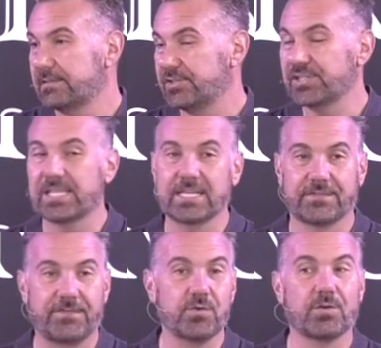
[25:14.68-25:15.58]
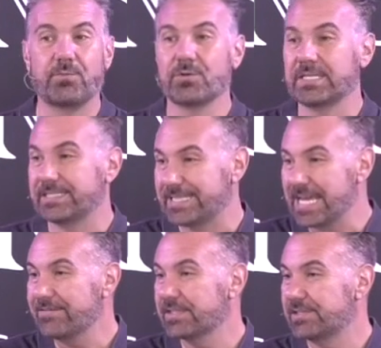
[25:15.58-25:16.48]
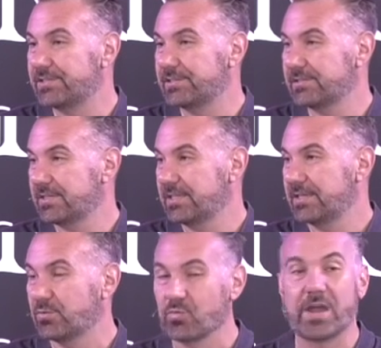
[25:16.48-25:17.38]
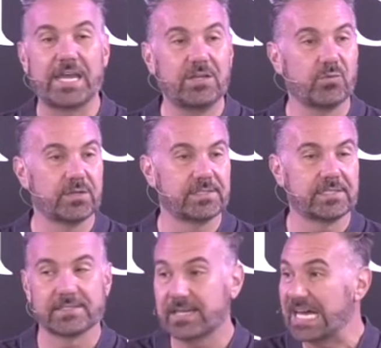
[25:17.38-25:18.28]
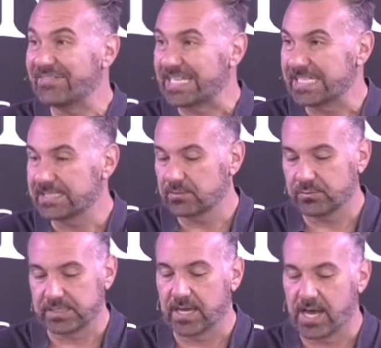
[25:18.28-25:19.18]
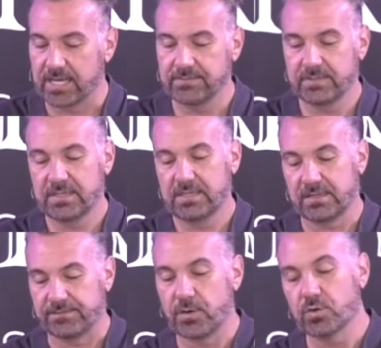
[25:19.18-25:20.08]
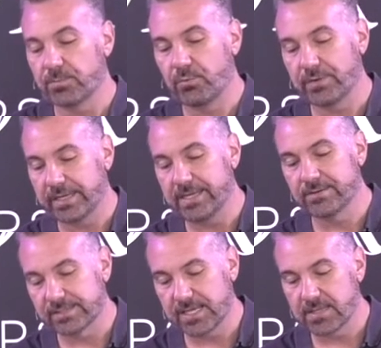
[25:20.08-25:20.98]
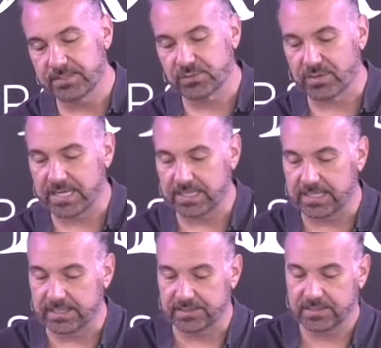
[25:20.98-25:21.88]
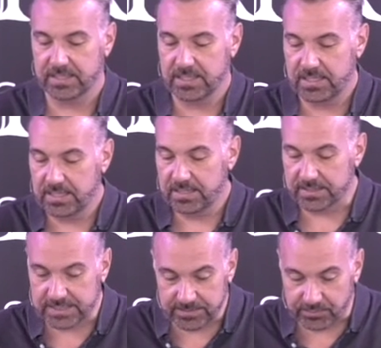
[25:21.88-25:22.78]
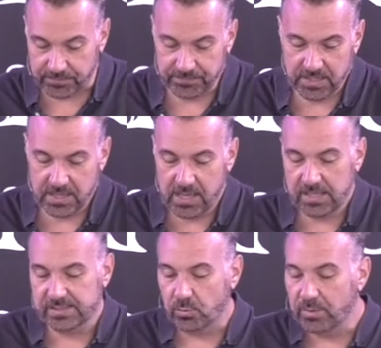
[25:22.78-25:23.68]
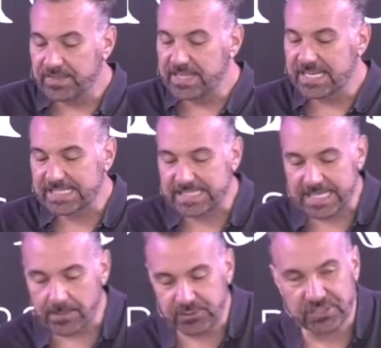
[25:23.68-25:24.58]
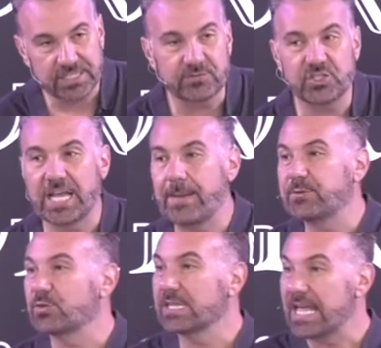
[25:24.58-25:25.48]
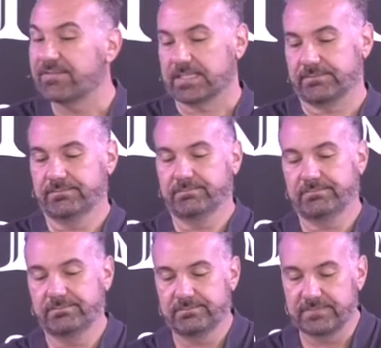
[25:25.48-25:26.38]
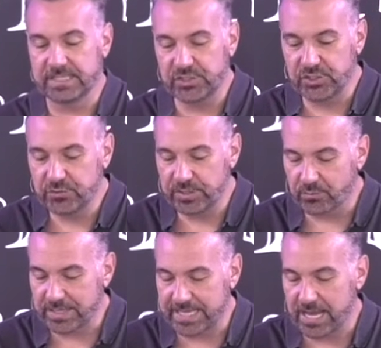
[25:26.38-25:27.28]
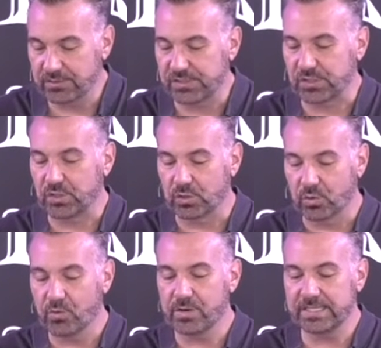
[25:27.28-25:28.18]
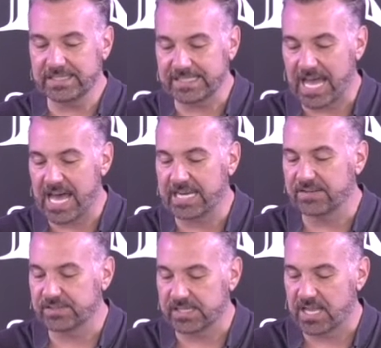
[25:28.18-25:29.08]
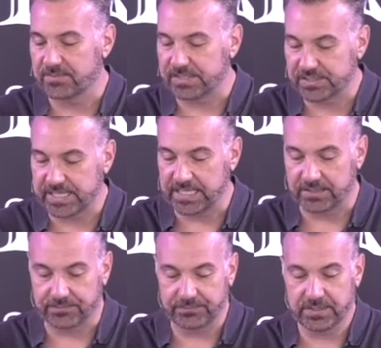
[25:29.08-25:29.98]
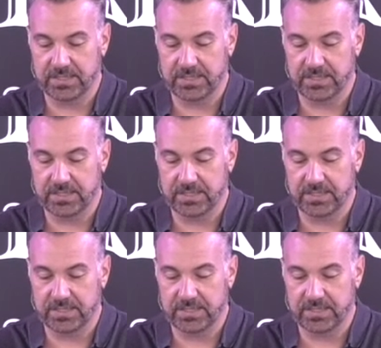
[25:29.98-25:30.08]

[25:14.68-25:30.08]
just like the focal point in David's reign was his covenant with God, the focal point here in Solomon's reign is the temple. So with the exception of chapter 11, this unit recounts the glorious side of Solomon's kingdom.